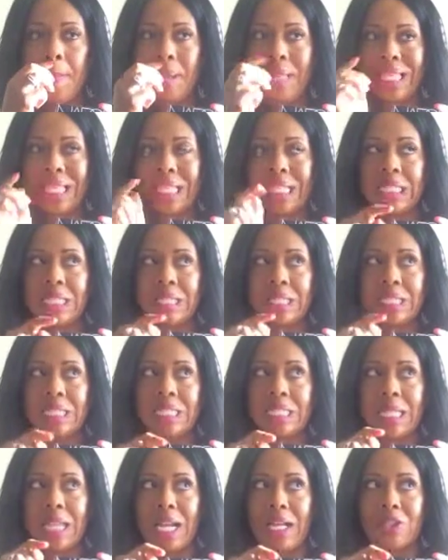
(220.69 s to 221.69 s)
This
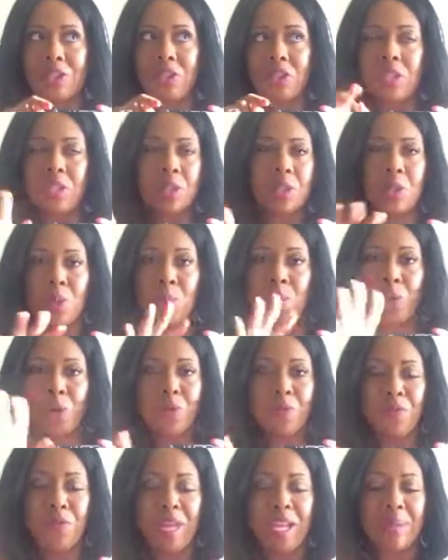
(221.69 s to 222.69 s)
is actually their
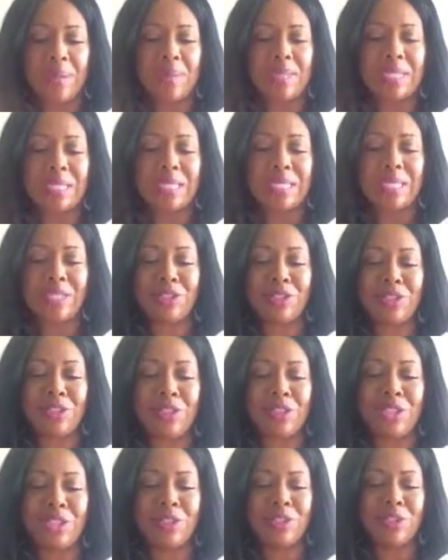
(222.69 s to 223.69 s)
world famous, this
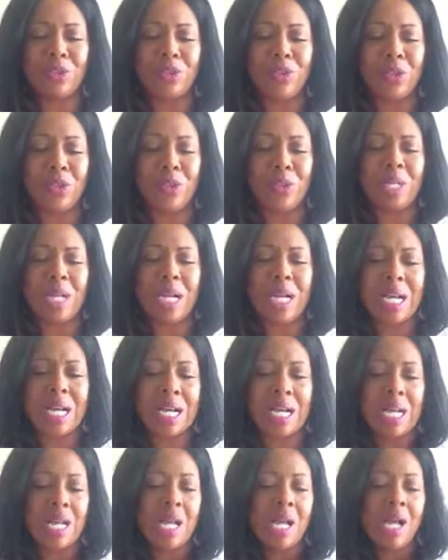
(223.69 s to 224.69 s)
is their
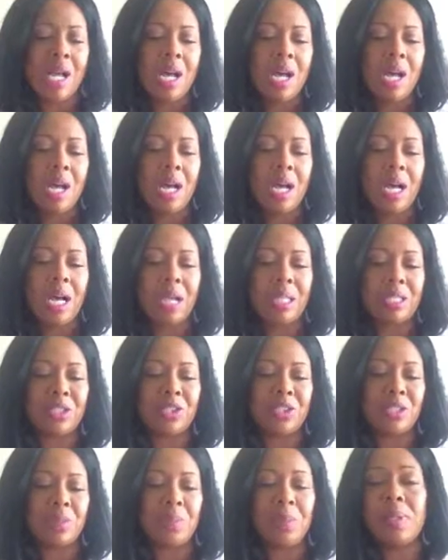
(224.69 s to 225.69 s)
Laguna.
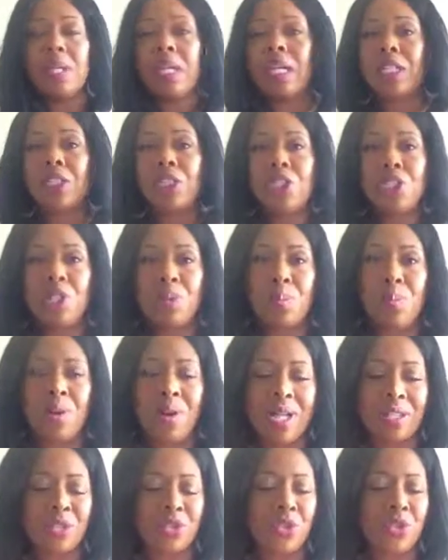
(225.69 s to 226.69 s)
This is a blush
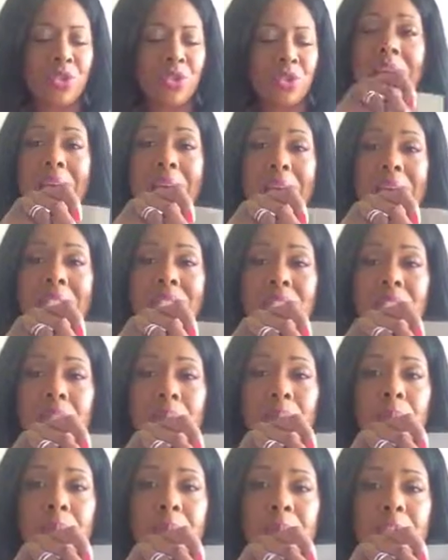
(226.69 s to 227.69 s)
bronzer. The
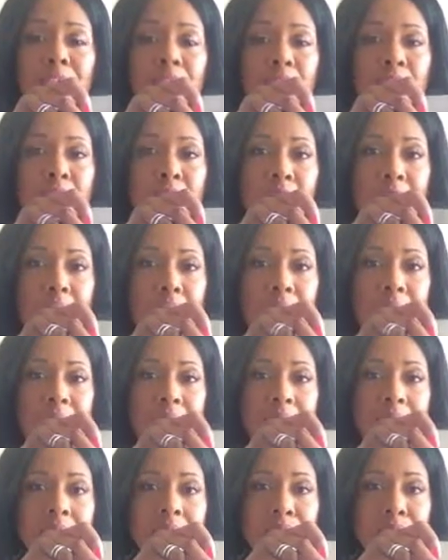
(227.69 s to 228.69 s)
blush is the
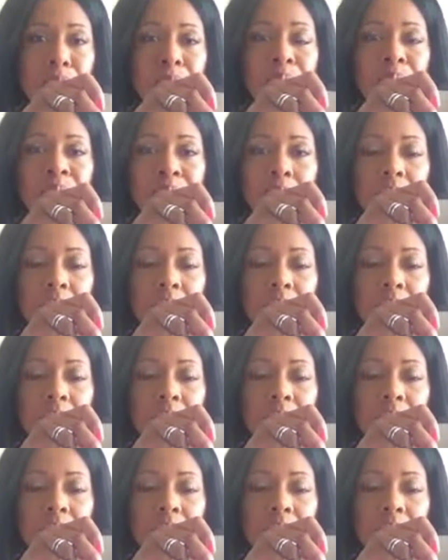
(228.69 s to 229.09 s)
Orgasm.